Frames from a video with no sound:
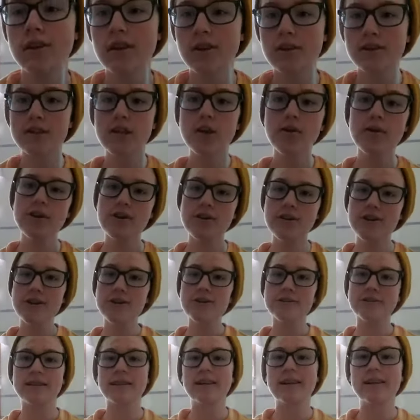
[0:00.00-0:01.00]
So
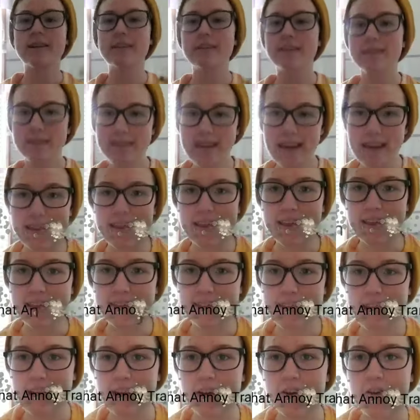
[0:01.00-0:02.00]
introducing 10 things
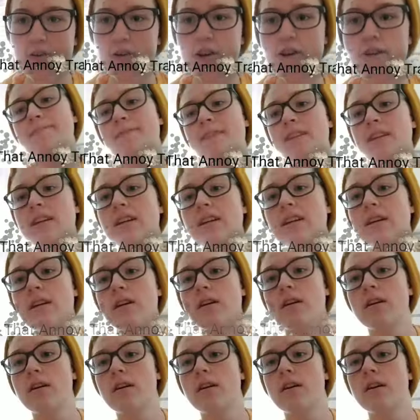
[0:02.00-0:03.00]
that annoy trans
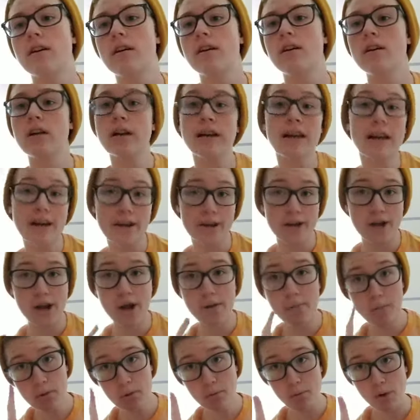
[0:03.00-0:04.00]
people.
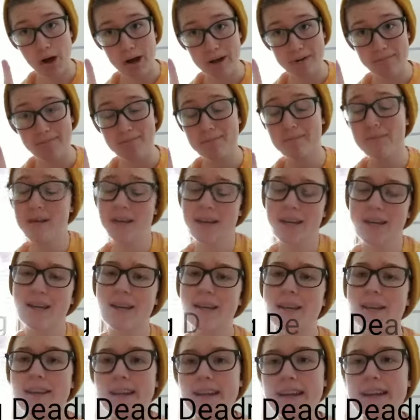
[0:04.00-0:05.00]
Number 1,
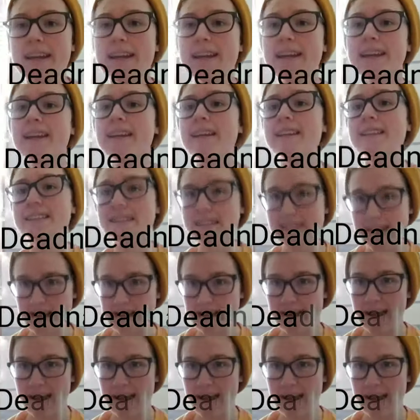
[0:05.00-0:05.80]
getting dead